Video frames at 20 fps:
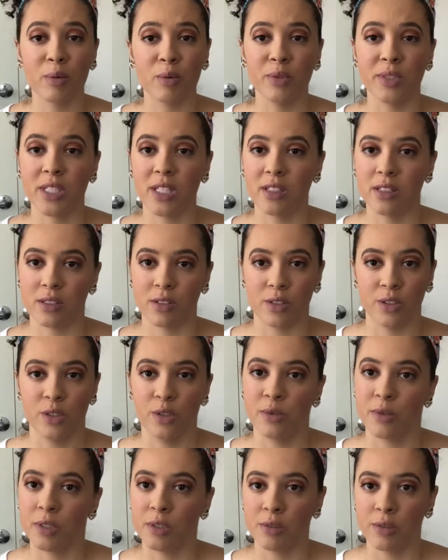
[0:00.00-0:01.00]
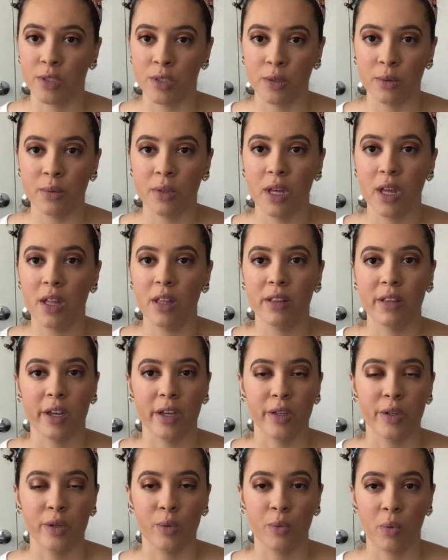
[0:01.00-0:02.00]
say this on YouTube too,
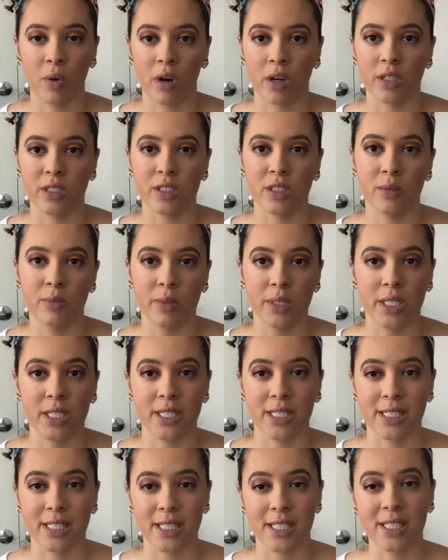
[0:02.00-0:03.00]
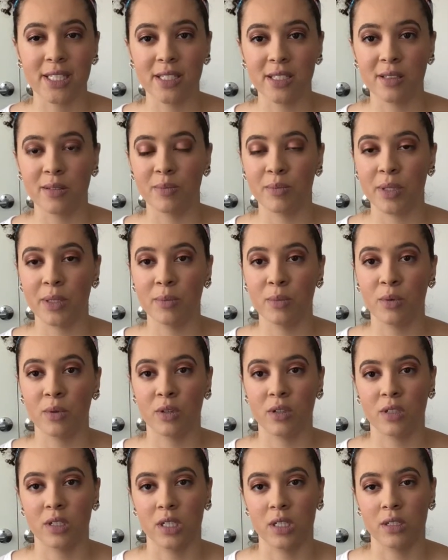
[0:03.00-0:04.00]
that you want to be consistent. People
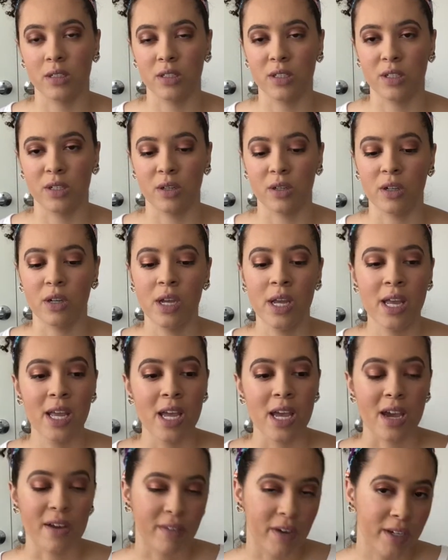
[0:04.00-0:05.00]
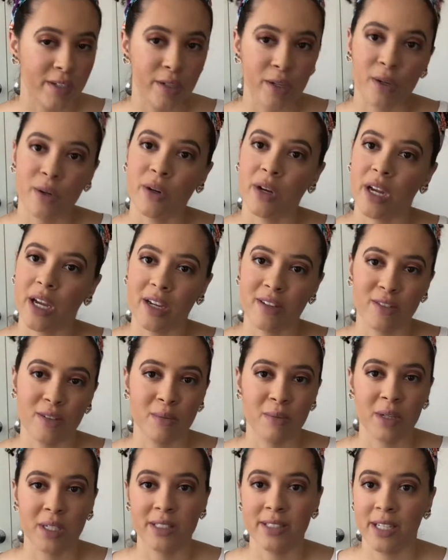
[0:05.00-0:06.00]
are gonna, if I know every
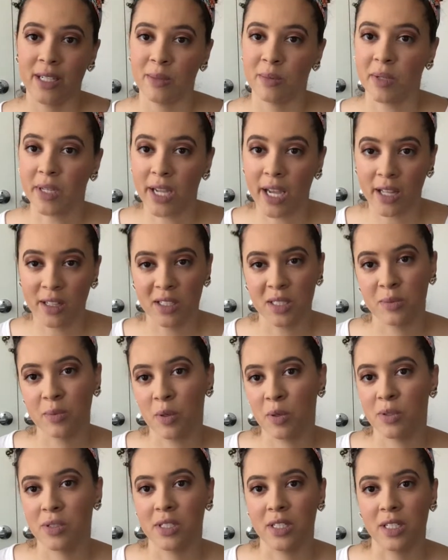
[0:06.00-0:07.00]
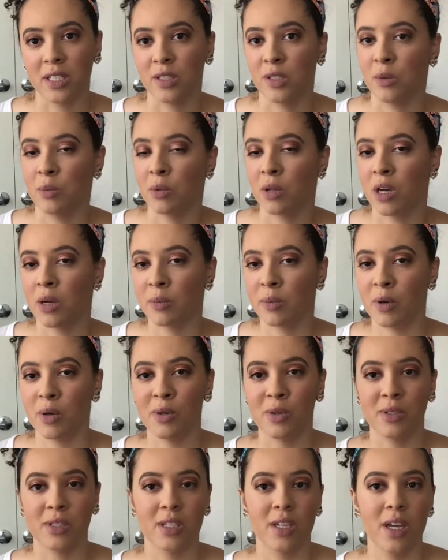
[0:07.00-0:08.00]
Monday Michaela's posting a new blog
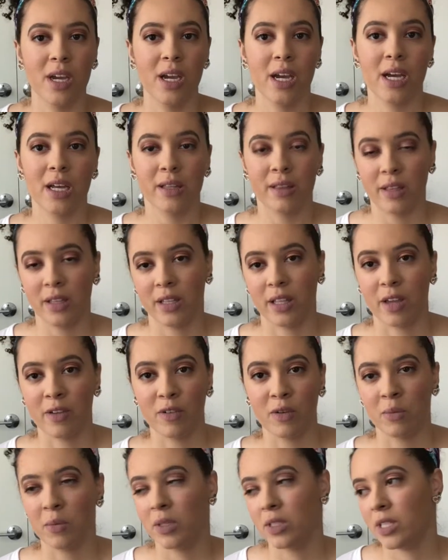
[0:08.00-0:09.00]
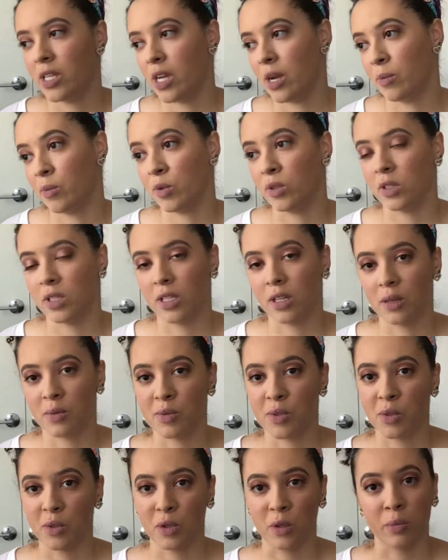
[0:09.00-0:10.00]
post, then every Monday I'm going to come
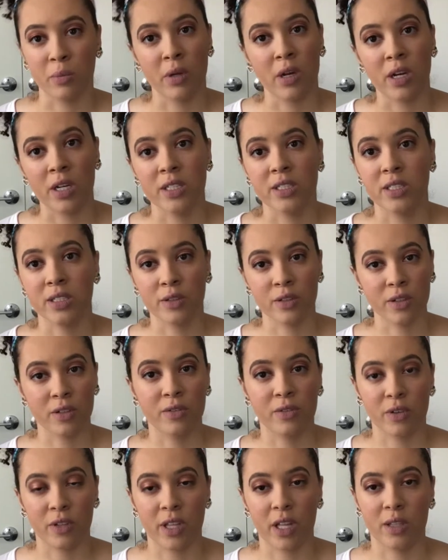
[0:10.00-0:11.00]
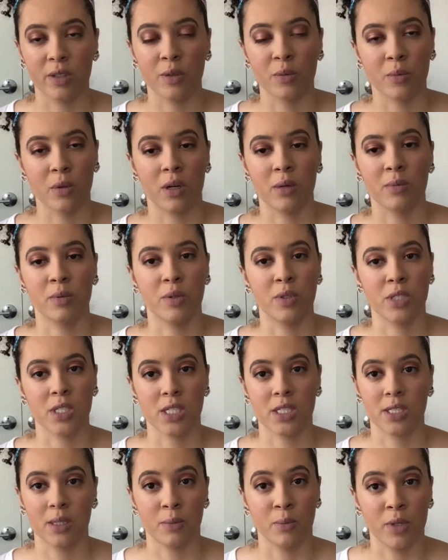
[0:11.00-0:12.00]
to her blog to look for that new blog post
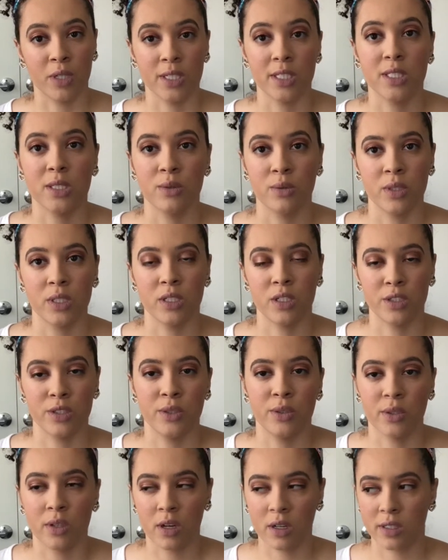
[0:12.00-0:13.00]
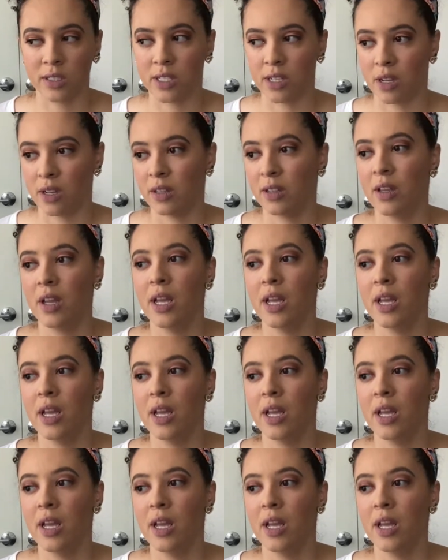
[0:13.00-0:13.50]
because I'm ready to read her new content.